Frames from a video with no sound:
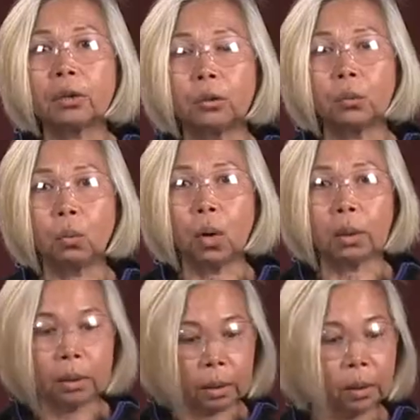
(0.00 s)
into
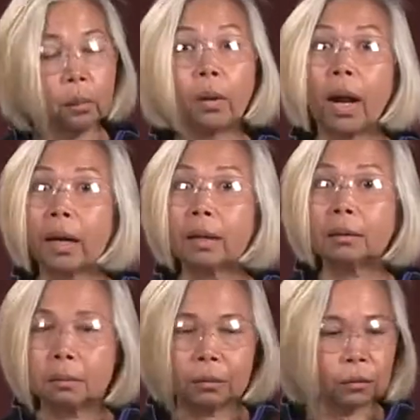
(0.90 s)
one little
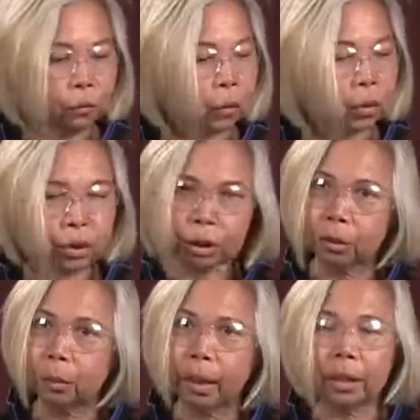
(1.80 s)
bracket
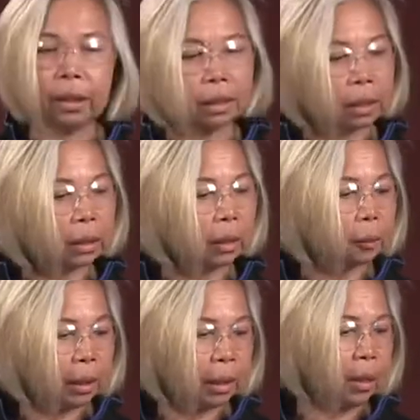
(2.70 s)
just to make things a little bit